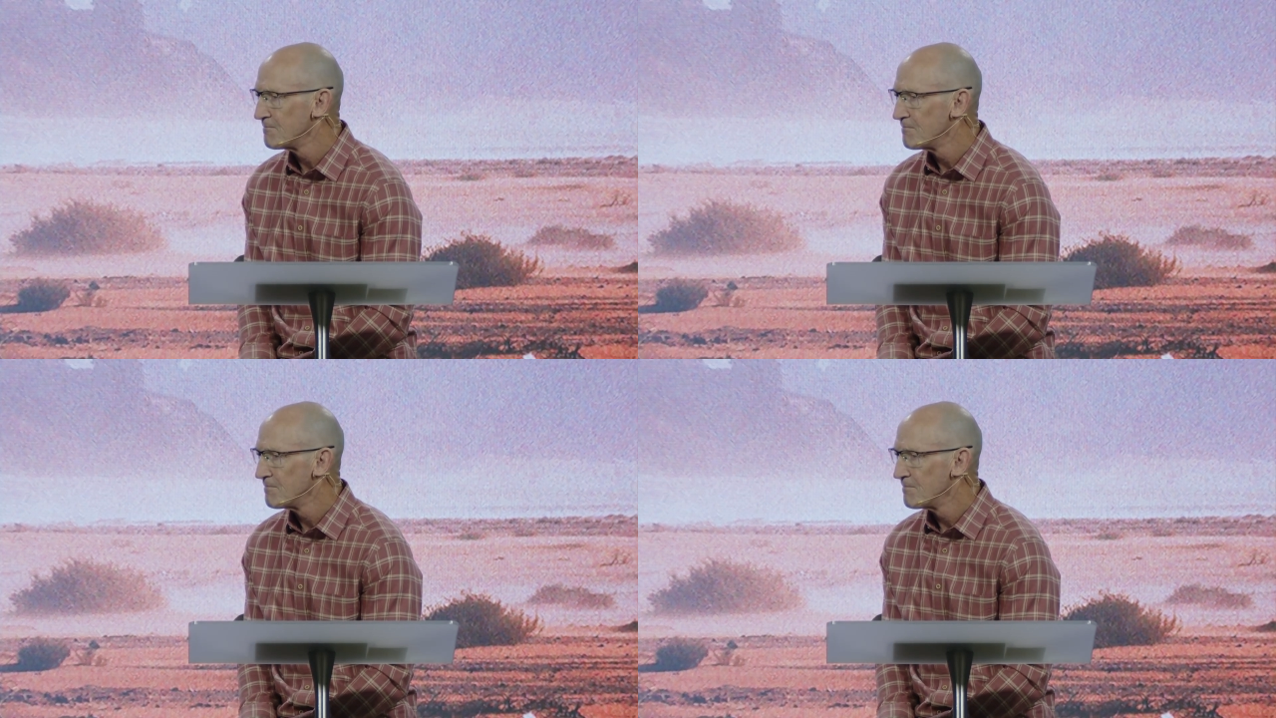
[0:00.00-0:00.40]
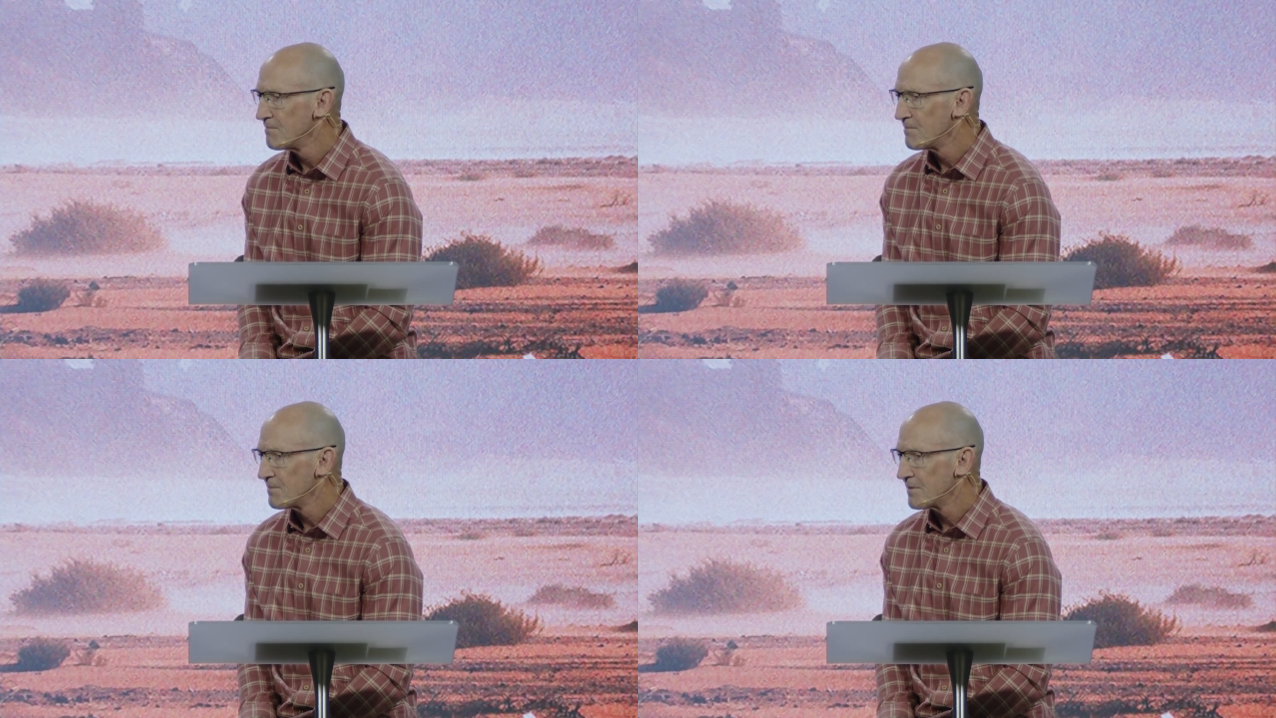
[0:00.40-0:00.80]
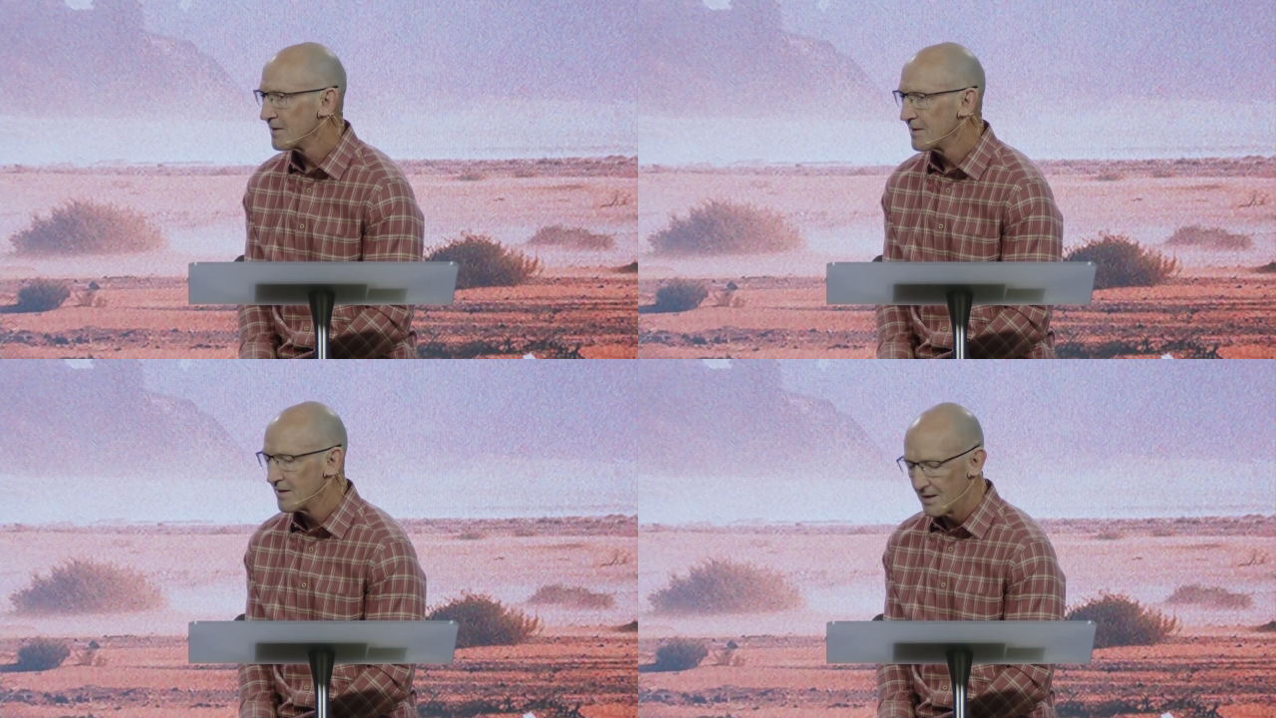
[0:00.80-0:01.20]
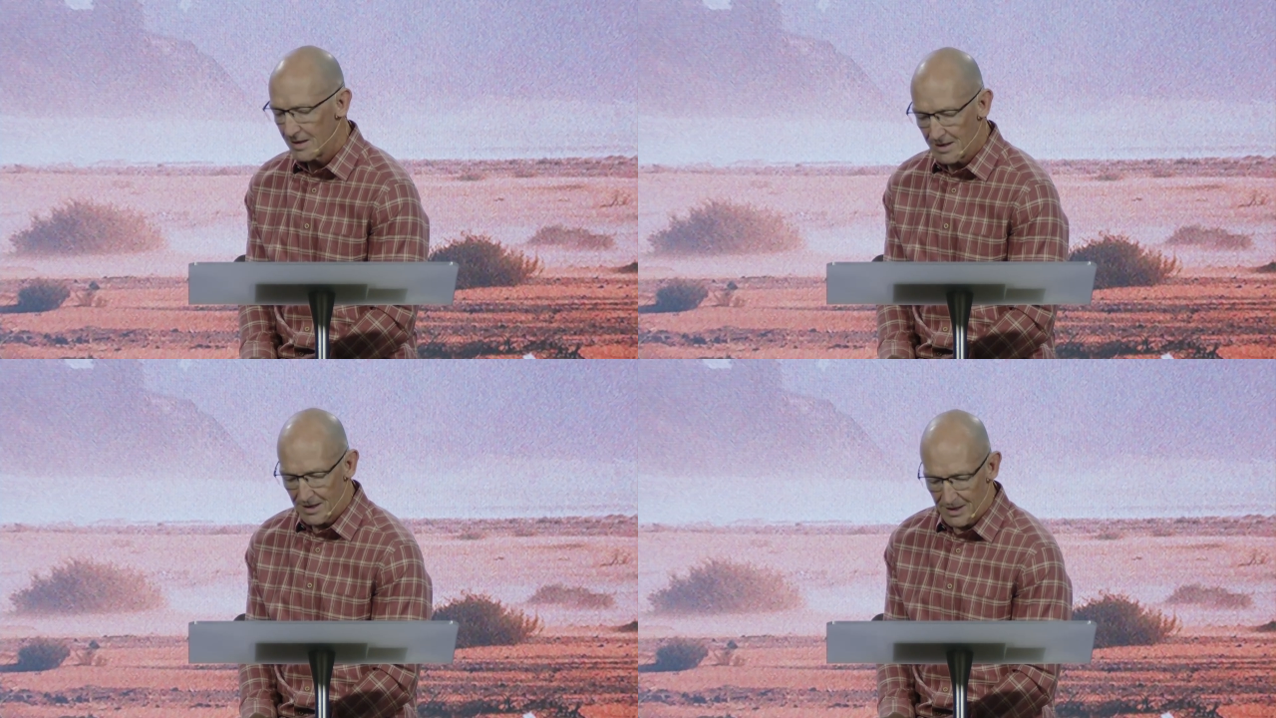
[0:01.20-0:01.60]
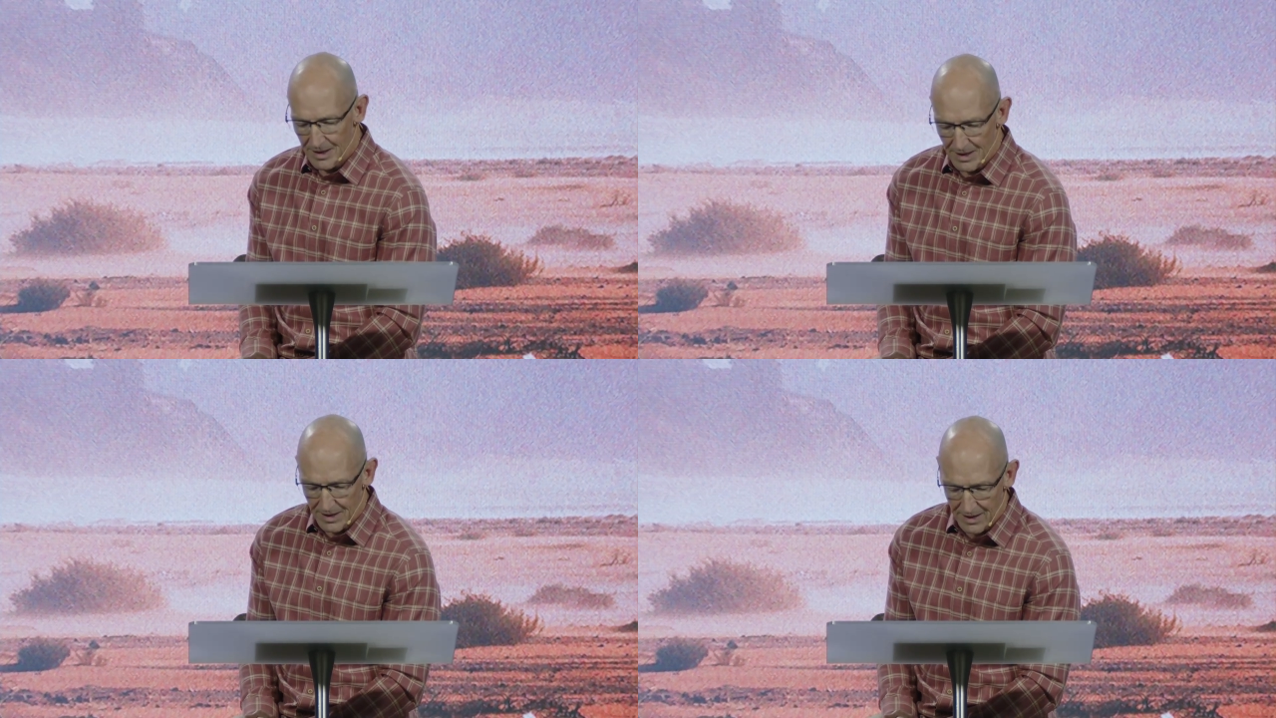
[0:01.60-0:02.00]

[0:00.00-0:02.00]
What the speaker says: No one is speaking in this clip.